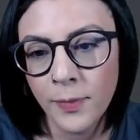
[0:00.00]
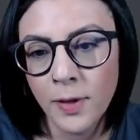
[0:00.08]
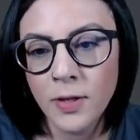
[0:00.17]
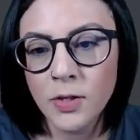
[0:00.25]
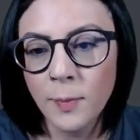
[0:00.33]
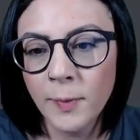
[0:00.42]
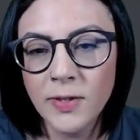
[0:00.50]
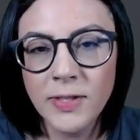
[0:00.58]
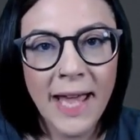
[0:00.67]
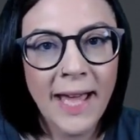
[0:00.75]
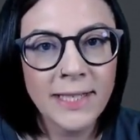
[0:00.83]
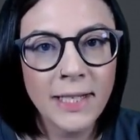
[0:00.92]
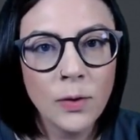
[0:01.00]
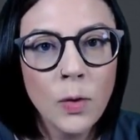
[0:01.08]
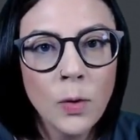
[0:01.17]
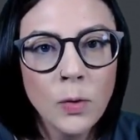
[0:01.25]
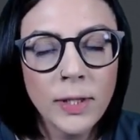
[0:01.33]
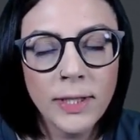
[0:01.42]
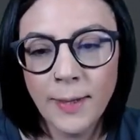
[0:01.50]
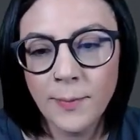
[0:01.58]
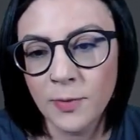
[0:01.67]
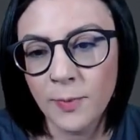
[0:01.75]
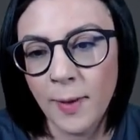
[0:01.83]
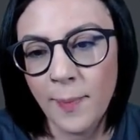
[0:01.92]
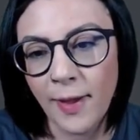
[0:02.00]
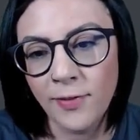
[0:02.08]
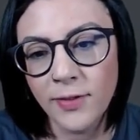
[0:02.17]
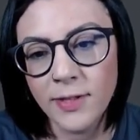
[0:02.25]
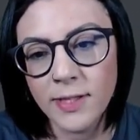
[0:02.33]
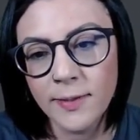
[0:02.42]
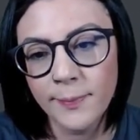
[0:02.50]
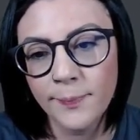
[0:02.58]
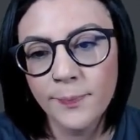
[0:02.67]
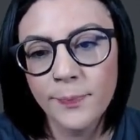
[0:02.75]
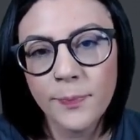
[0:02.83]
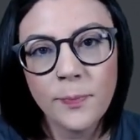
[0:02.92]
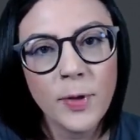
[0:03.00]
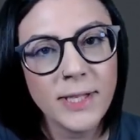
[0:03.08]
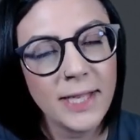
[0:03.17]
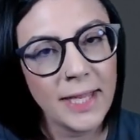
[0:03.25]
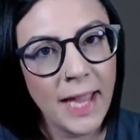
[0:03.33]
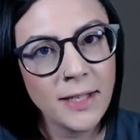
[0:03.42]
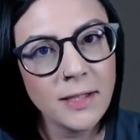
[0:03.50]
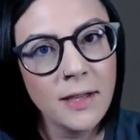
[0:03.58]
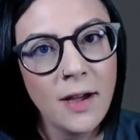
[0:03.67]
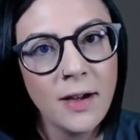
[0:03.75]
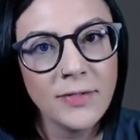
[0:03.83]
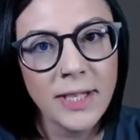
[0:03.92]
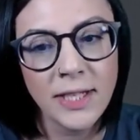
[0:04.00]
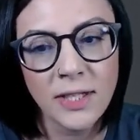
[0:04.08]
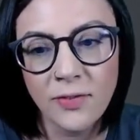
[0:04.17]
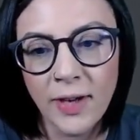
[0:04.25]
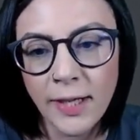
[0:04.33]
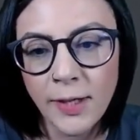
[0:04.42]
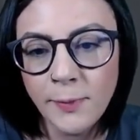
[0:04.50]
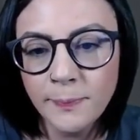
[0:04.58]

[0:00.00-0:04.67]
So I'm going to add in all the names of my panthers, pressing Enter after each value.